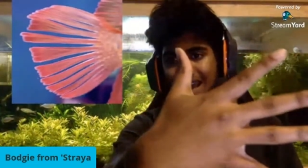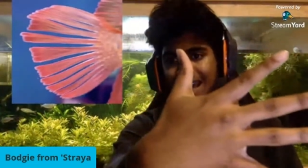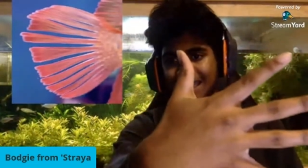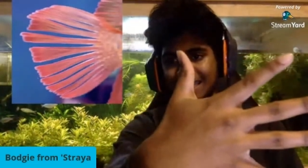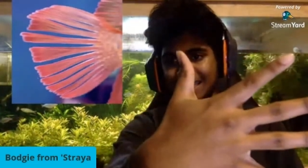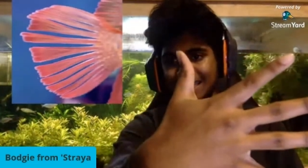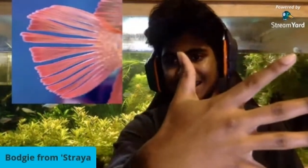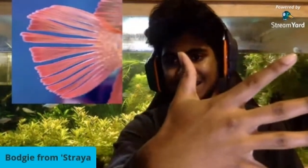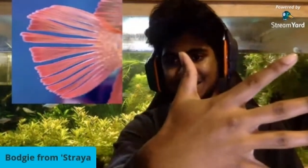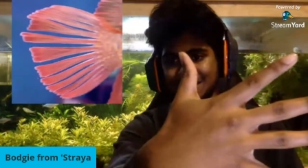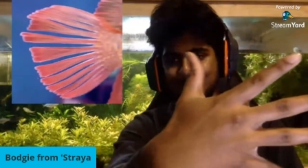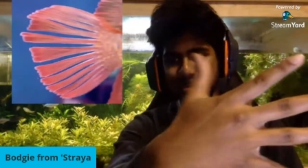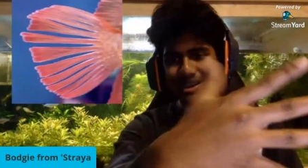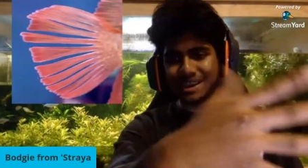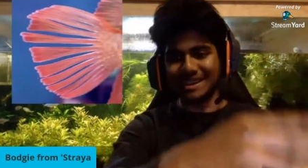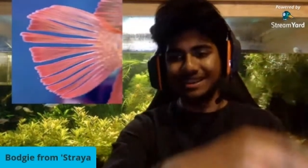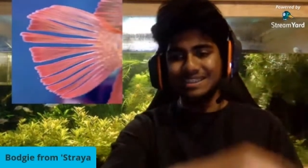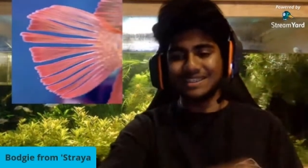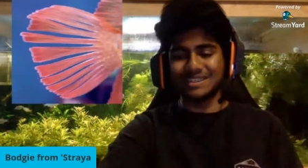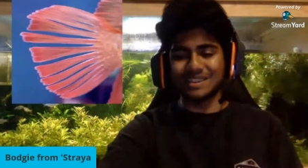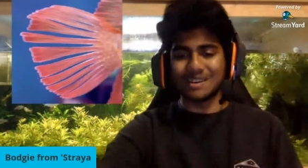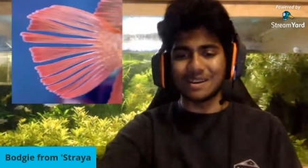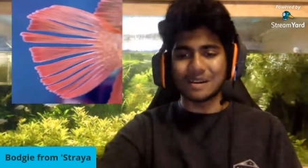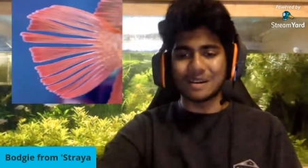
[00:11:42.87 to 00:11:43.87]
and this big.
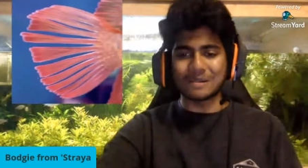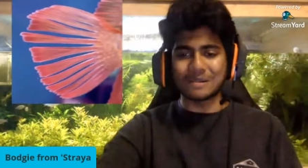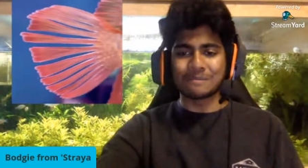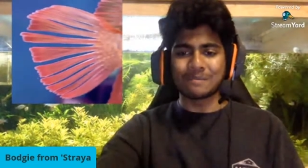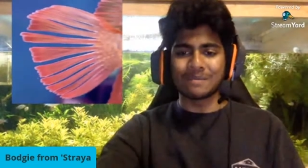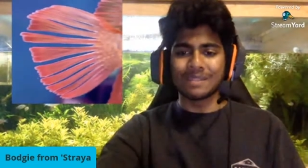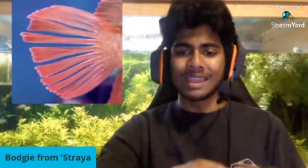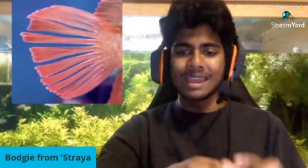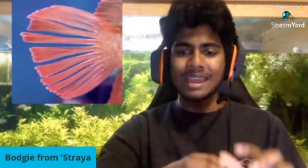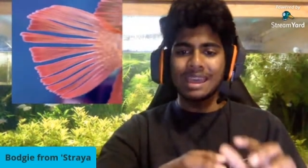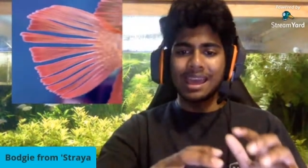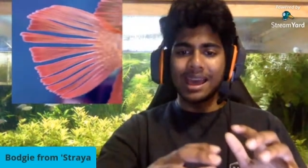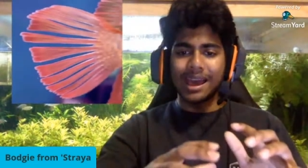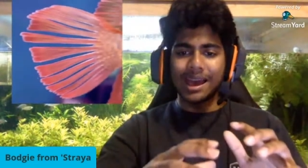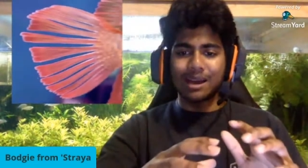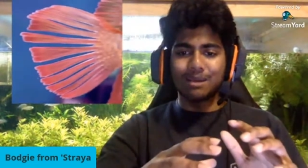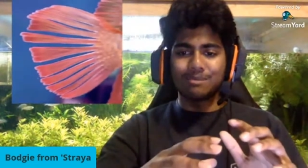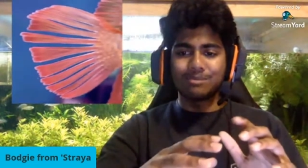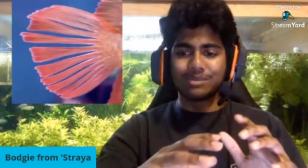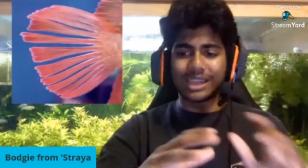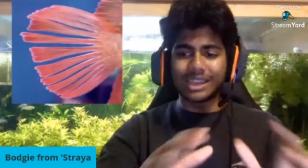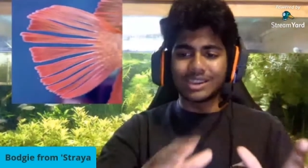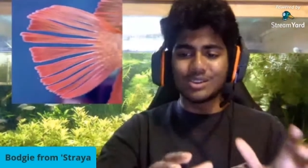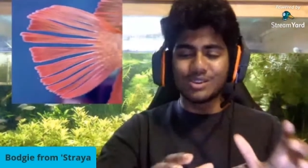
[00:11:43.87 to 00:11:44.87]
So
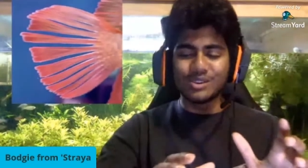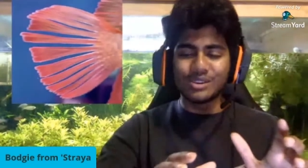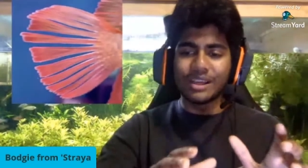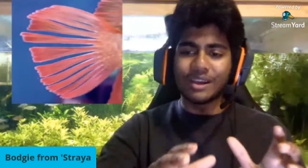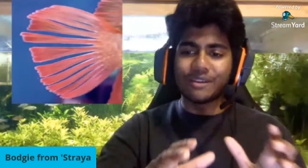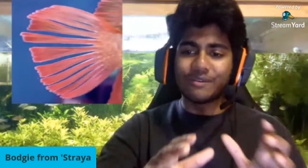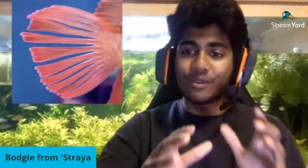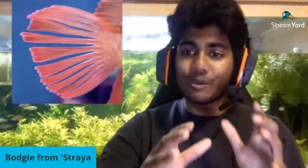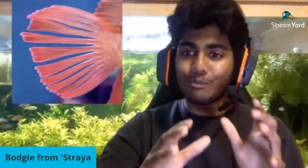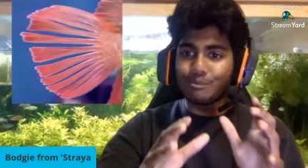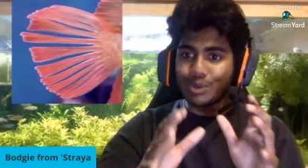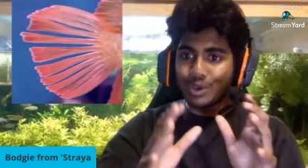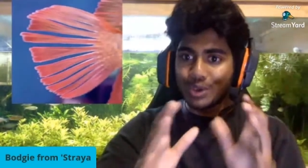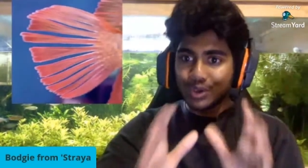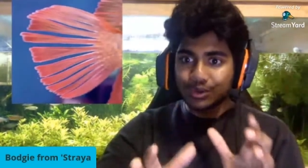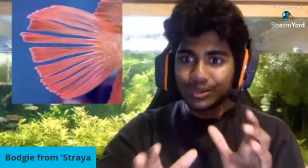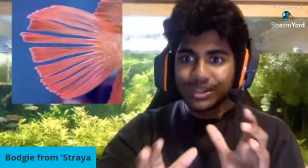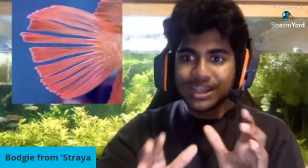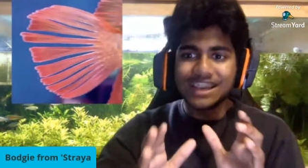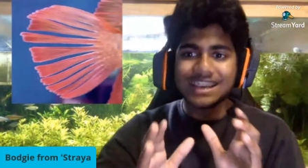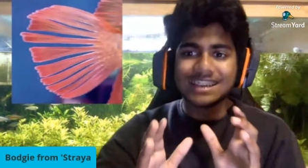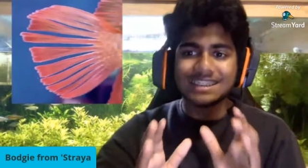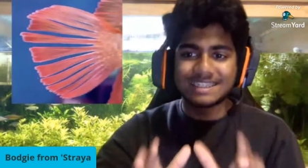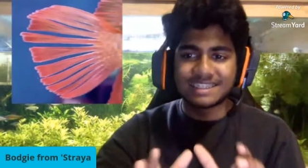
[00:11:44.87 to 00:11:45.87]
um, they do that for
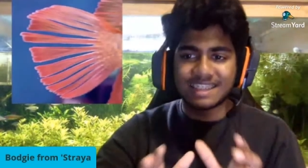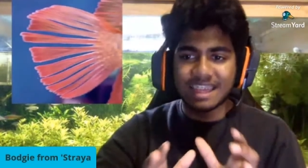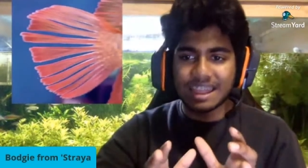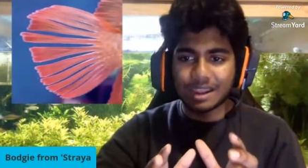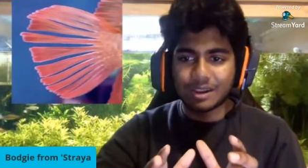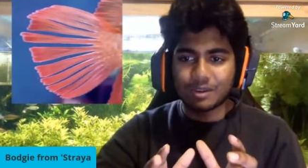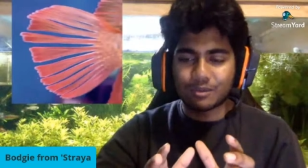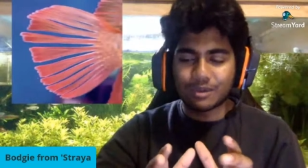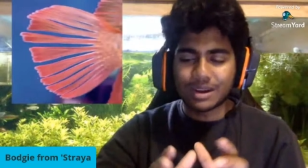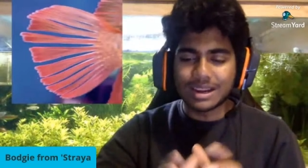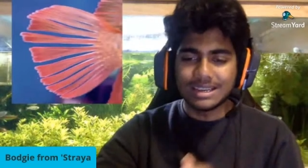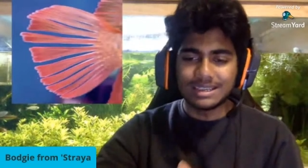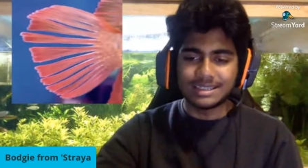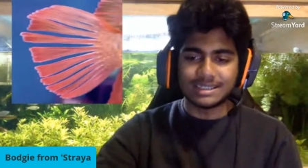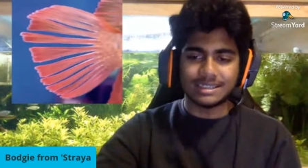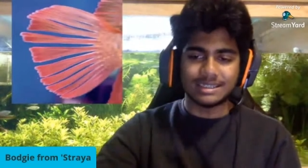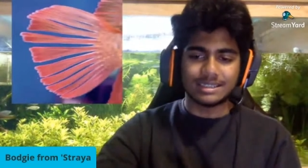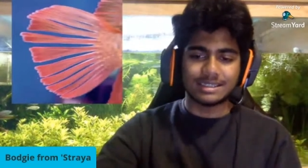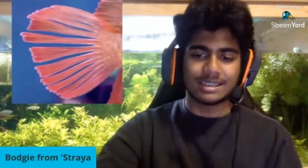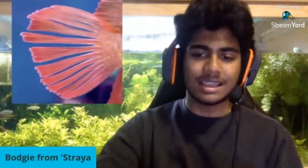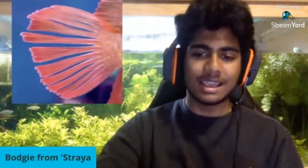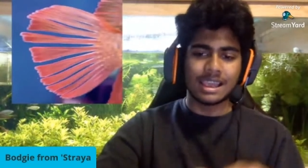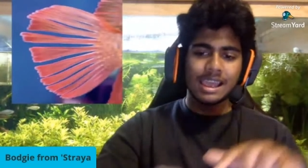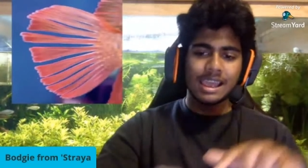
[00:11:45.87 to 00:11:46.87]
purely aesthetic
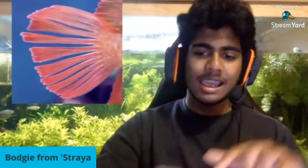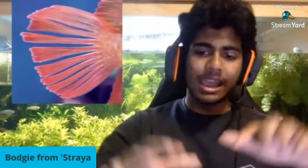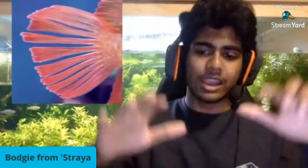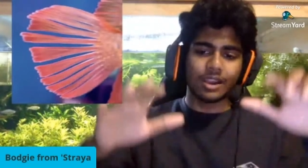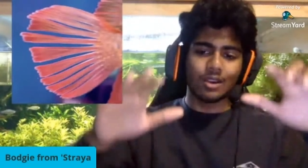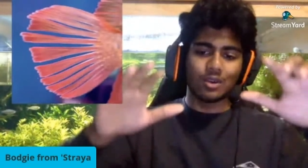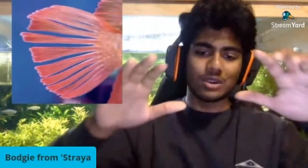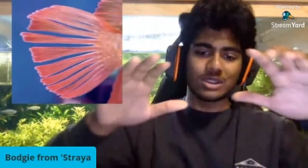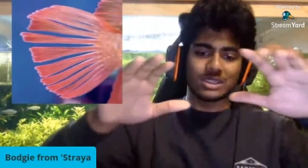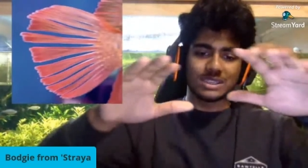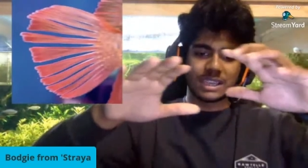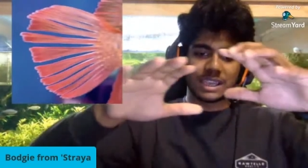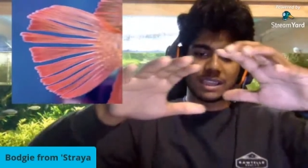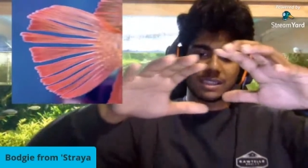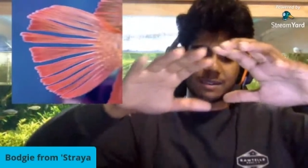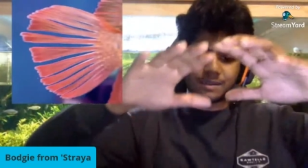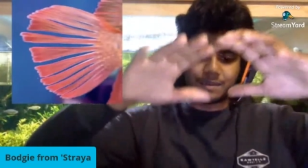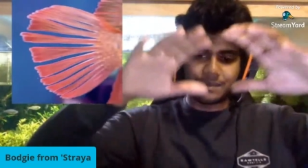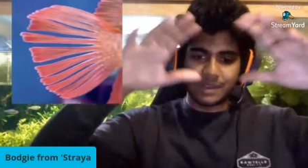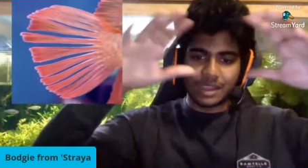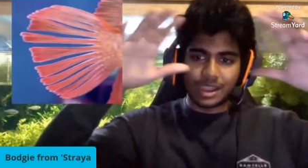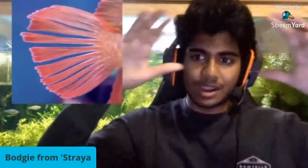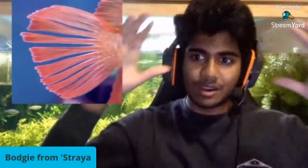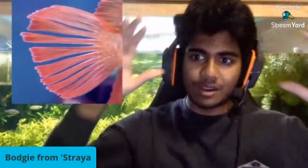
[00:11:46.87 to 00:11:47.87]
reasons in order to get the
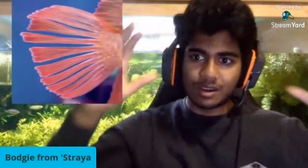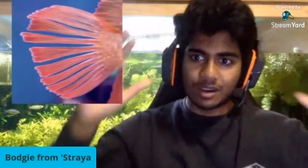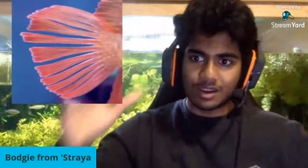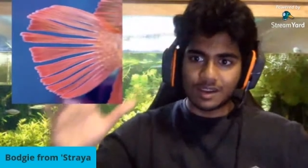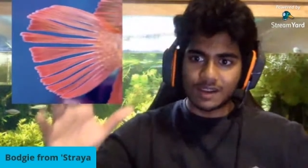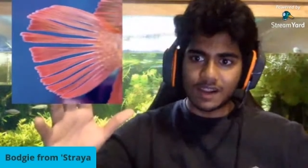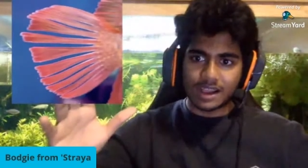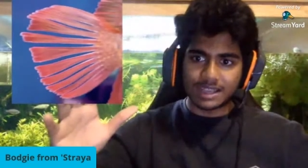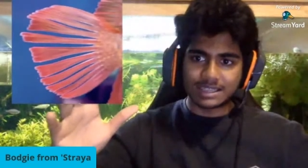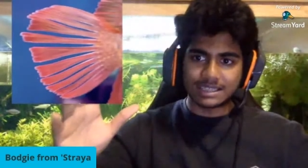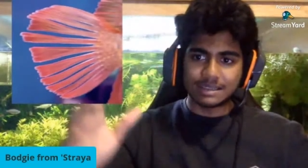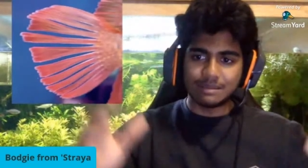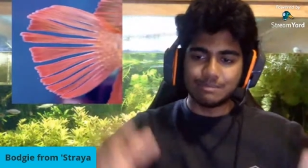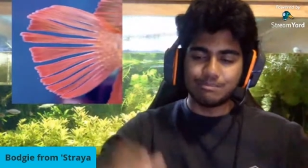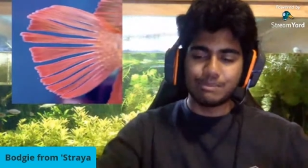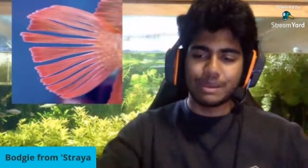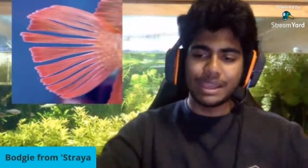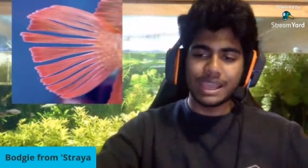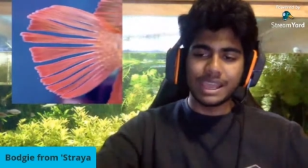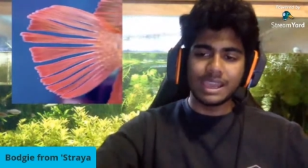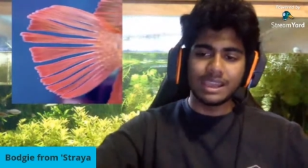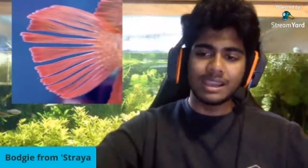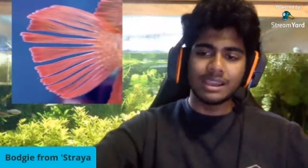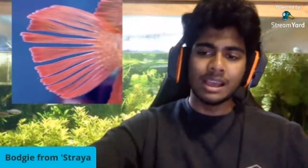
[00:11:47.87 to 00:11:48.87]
fin nice and
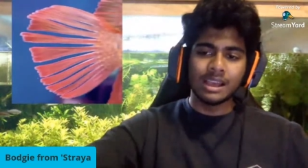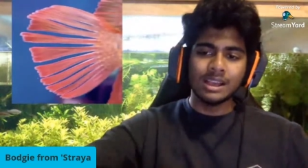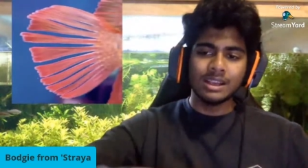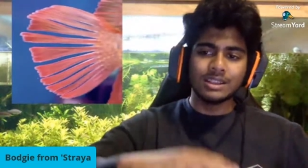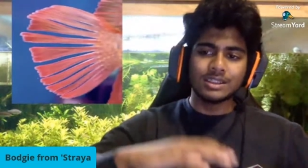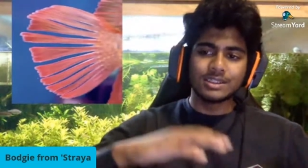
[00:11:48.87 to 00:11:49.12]
big.